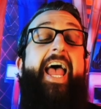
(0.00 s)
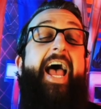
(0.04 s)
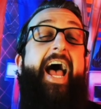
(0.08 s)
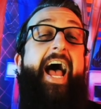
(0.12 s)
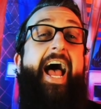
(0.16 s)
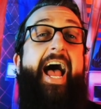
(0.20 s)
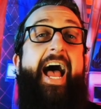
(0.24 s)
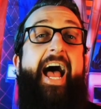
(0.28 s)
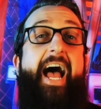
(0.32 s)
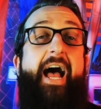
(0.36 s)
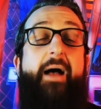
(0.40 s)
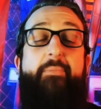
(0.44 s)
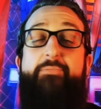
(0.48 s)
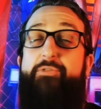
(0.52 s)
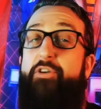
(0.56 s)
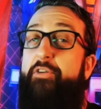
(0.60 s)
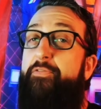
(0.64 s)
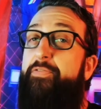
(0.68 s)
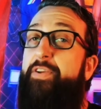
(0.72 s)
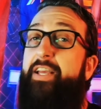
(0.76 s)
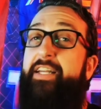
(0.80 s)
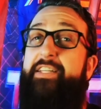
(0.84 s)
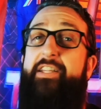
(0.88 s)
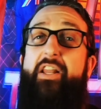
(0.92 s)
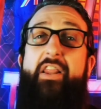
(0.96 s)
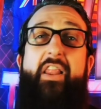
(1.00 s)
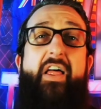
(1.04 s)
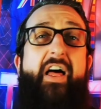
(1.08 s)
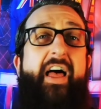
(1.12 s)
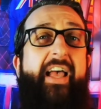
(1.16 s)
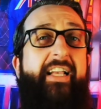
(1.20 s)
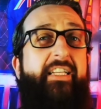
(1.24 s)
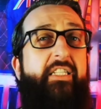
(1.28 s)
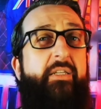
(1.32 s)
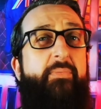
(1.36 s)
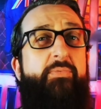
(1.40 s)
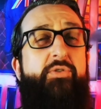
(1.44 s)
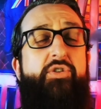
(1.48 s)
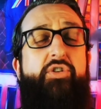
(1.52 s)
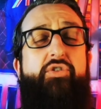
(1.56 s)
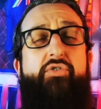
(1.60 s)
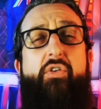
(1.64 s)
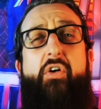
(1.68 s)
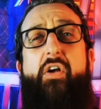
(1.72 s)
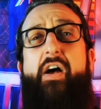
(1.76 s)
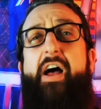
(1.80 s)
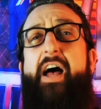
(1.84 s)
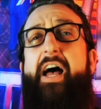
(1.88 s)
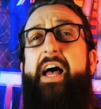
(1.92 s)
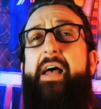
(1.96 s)
Um, don't forget to like,
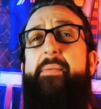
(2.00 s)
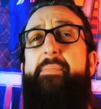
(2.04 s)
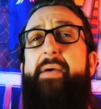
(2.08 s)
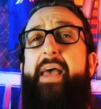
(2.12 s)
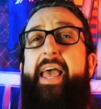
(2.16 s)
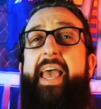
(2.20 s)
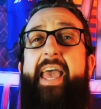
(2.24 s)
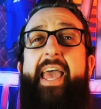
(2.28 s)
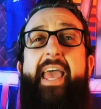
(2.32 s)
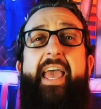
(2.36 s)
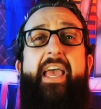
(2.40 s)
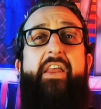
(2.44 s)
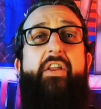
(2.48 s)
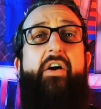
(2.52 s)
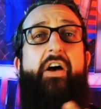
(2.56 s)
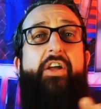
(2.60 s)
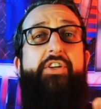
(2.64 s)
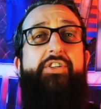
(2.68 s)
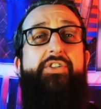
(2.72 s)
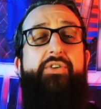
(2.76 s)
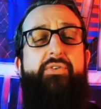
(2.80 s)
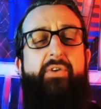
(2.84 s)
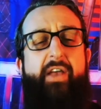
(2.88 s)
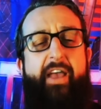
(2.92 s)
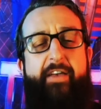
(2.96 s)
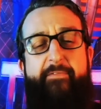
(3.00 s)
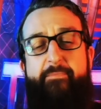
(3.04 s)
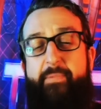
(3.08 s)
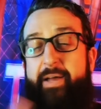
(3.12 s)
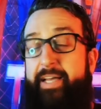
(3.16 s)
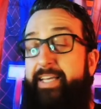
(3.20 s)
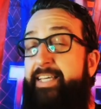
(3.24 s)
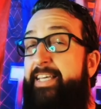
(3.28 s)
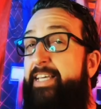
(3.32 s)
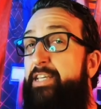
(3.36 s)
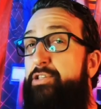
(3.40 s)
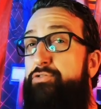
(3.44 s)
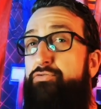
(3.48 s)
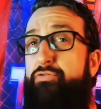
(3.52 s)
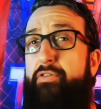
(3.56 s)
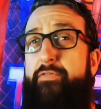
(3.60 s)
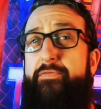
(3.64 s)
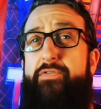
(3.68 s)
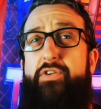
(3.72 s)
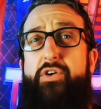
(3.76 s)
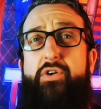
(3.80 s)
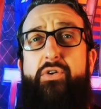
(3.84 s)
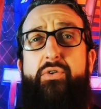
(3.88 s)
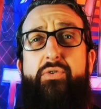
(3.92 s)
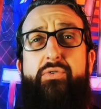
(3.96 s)
subscribe and I do have my Kiss
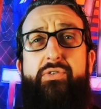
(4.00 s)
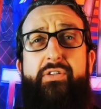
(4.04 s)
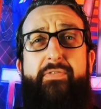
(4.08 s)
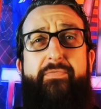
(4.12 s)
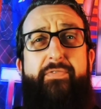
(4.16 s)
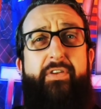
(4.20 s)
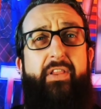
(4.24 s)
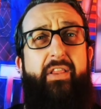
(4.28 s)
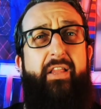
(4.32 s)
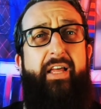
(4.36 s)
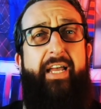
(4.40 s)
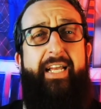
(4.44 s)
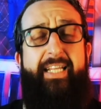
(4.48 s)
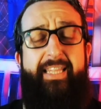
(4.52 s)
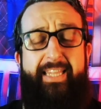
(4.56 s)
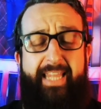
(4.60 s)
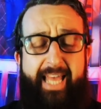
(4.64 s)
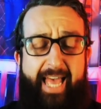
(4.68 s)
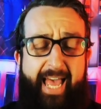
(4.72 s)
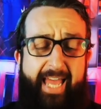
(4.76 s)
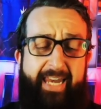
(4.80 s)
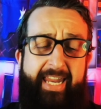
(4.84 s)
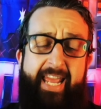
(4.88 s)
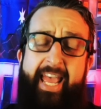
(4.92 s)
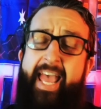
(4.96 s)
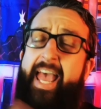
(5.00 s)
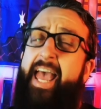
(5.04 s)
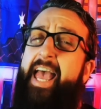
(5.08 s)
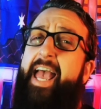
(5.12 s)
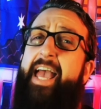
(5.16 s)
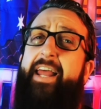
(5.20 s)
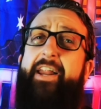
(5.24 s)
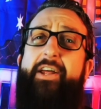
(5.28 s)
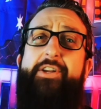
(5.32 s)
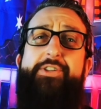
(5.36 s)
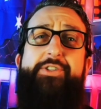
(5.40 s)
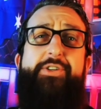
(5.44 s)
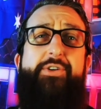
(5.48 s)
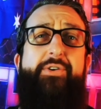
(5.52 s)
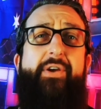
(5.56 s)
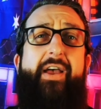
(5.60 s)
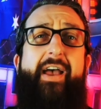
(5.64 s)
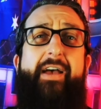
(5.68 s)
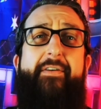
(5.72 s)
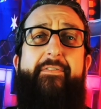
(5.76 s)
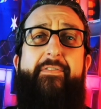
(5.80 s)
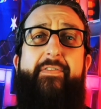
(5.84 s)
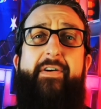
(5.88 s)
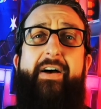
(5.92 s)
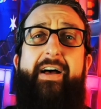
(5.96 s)
reviews if you like that and I do
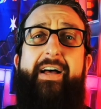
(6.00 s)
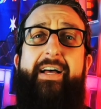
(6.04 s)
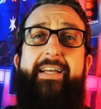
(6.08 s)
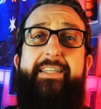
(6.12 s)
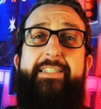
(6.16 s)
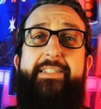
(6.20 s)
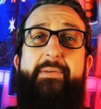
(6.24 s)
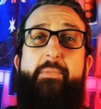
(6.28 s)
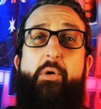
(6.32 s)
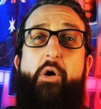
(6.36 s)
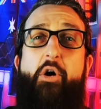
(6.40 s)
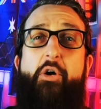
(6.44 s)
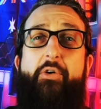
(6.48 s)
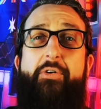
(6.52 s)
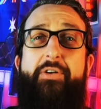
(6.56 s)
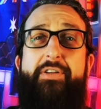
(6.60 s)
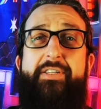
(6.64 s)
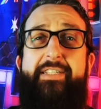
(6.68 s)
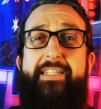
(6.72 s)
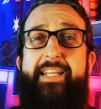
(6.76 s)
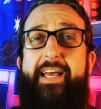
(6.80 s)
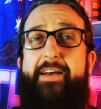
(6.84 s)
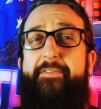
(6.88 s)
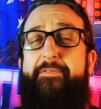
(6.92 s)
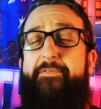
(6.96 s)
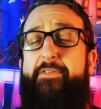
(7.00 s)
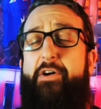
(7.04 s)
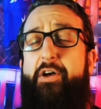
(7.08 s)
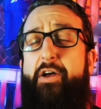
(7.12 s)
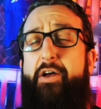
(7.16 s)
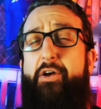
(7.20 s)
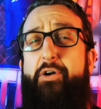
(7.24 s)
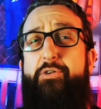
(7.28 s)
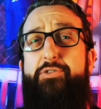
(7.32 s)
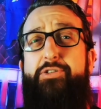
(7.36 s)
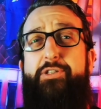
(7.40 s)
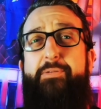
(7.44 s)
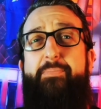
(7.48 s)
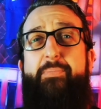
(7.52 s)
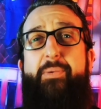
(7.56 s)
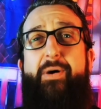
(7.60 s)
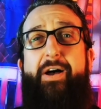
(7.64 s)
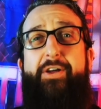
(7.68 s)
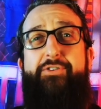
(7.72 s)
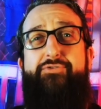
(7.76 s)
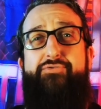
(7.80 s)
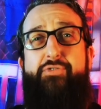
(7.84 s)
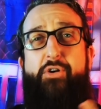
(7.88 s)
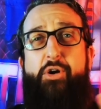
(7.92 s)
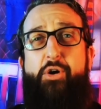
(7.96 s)
have uh, some horror stuff hosted by
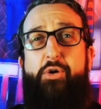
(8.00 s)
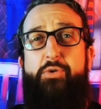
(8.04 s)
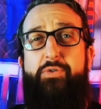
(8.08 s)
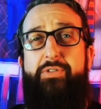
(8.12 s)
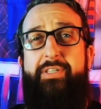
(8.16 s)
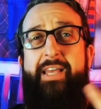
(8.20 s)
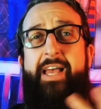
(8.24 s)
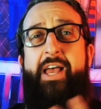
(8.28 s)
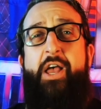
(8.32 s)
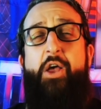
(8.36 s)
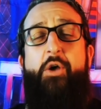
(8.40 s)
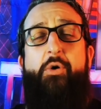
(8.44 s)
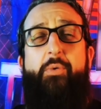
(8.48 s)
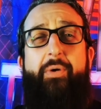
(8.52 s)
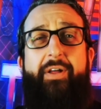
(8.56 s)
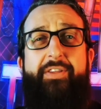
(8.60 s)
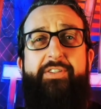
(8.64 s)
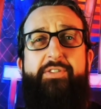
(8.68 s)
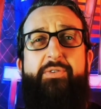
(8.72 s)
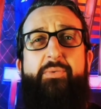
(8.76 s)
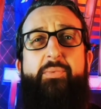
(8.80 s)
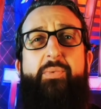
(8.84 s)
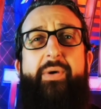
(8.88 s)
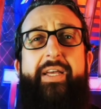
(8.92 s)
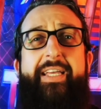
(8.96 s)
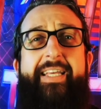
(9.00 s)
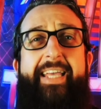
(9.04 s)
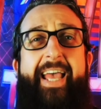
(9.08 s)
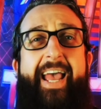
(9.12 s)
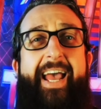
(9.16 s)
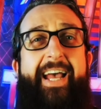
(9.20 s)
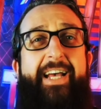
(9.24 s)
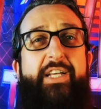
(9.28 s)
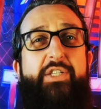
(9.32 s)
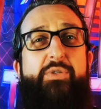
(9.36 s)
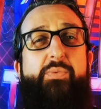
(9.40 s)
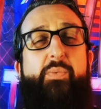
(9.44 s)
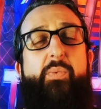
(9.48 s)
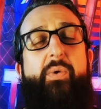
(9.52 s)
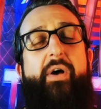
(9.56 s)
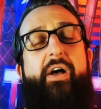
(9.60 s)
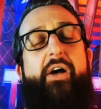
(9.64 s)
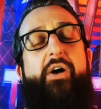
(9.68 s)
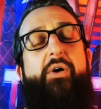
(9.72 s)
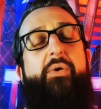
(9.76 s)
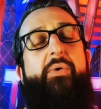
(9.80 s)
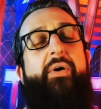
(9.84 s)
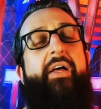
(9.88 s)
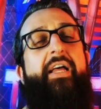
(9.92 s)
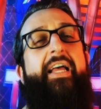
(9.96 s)
Trolls once a week as
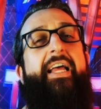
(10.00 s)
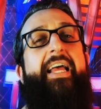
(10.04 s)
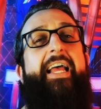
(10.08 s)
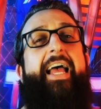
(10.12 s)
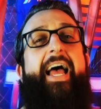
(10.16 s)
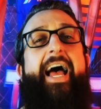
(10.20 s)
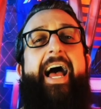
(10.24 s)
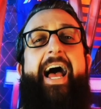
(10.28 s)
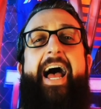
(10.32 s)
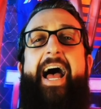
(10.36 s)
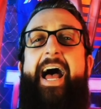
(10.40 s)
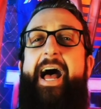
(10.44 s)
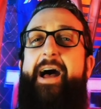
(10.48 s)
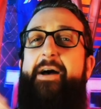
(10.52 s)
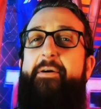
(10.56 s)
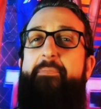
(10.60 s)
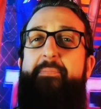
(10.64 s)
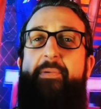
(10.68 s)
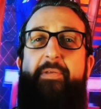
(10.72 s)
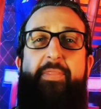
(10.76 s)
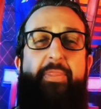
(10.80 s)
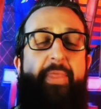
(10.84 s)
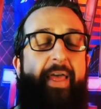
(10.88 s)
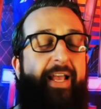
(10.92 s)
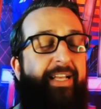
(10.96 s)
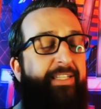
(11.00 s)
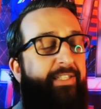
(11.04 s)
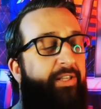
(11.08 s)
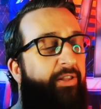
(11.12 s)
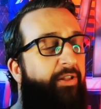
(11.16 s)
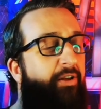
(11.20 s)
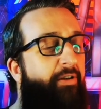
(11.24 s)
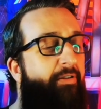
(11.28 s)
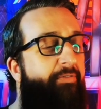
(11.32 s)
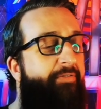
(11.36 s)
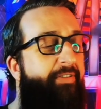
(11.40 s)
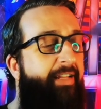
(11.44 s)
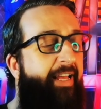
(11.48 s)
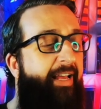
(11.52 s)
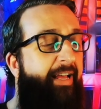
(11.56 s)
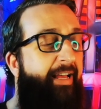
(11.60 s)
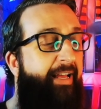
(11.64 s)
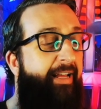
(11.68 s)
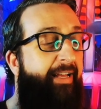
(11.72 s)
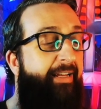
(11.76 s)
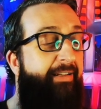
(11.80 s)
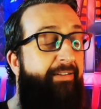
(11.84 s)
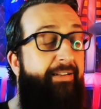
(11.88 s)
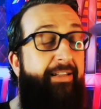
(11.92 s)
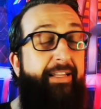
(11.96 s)
well. Uh, but thanks a lot.
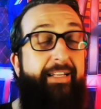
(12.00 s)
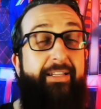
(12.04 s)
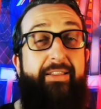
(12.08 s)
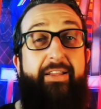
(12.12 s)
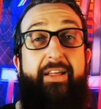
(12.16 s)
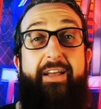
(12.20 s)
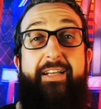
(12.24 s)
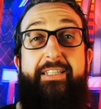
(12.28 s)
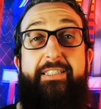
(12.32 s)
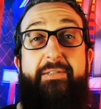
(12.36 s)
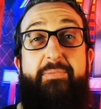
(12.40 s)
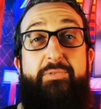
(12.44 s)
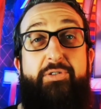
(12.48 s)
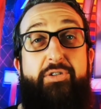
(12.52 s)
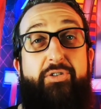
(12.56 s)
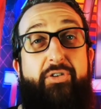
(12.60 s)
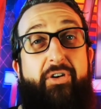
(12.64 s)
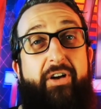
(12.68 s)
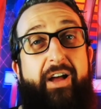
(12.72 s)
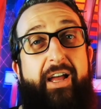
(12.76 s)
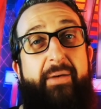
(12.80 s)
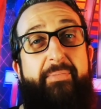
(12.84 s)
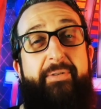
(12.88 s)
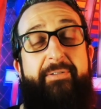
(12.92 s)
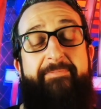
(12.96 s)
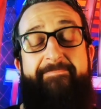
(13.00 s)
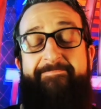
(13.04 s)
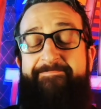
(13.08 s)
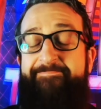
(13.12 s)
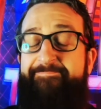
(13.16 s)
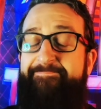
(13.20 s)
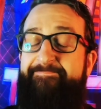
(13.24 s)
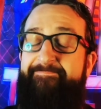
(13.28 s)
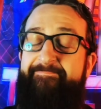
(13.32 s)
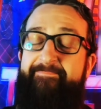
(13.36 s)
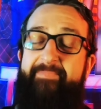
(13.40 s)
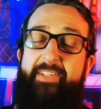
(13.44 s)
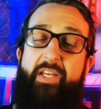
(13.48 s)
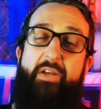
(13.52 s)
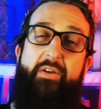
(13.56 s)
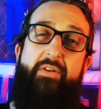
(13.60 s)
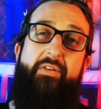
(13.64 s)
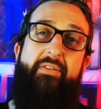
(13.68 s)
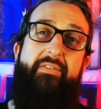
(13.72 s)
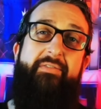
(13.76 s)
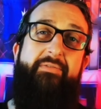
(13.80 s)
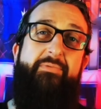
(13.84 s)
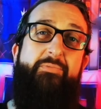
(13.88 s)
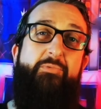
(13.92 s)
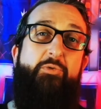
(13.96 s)
Uh, click like, subscribe and
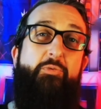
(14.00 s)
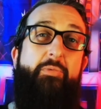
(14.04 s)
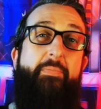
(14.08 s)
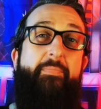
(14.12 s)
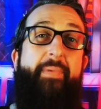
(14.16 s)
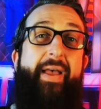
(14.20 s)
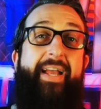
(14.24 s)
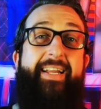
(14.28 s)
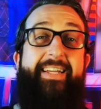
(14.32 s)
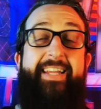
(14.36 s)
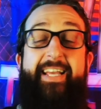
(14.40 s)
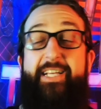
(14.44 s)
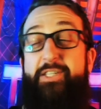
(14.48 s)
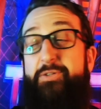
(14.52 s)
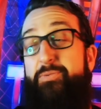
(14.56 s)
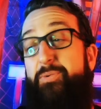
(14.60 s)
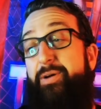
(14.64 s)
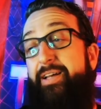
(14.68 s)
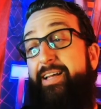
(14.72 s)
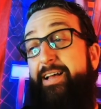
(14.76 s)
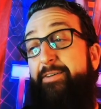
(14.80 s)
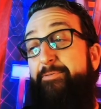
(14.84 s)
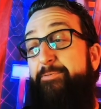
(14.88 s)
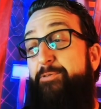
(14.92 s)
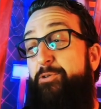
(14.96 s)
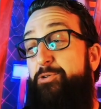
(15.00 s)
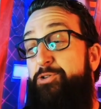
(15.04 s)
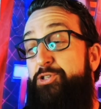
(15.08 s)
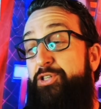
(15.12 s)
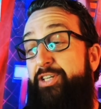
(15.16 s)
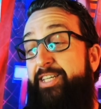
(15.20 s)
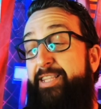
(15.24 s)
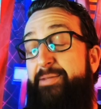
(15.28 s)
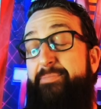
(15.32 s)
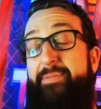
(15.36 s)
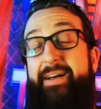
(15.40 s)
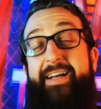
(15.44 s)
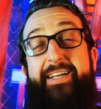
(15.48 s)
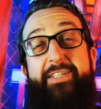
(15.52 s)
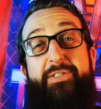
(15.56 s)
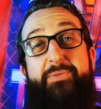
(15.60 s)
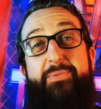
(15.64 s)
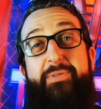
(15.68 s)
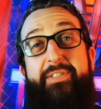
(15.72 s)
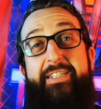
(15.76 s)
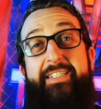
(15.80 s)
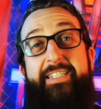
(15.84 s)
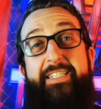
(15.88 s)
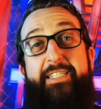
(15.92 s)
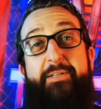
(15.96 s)
We'll be back next week. Unfortunately, the mask was
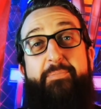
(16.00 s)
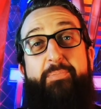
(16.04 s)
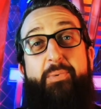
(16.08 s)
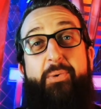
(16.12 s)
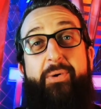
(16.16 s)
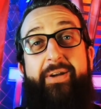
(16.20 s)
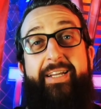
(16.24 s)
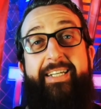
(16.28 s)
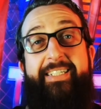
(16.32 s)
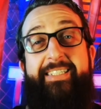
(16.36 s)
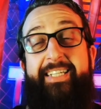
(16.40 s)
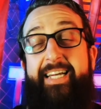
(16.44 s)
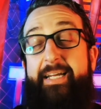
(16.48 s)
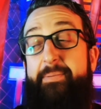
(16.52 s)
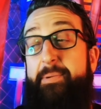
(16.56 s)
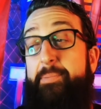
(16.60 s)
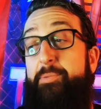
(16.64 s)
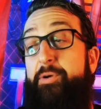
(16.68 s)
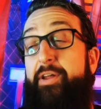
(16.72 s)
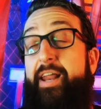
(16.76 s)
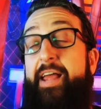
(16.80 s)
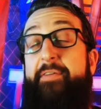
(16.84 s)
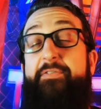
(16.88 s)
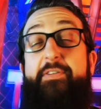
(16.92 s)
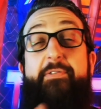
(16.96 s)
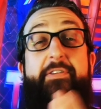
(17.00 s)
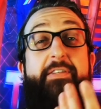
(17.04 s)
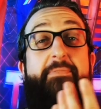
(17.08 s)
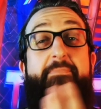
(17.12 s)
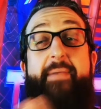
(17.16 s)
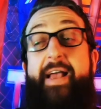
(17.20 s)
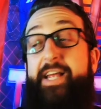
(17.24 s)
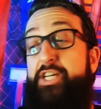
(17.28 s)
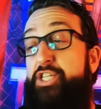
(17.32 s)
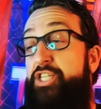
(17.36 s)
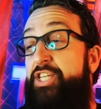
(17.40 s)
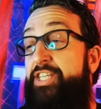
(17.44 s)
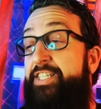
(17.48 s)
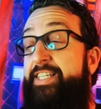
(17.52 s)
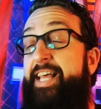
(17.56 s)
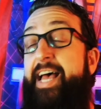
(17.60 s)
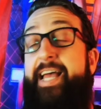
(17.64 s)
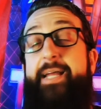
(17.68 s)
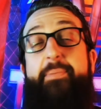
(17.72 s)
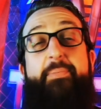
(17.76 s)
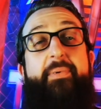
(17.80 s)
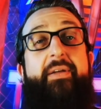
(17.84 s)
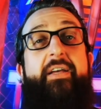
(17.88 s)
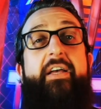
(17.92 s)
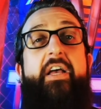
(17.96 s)
a disappointing tape. I'm going to have to smash this tape.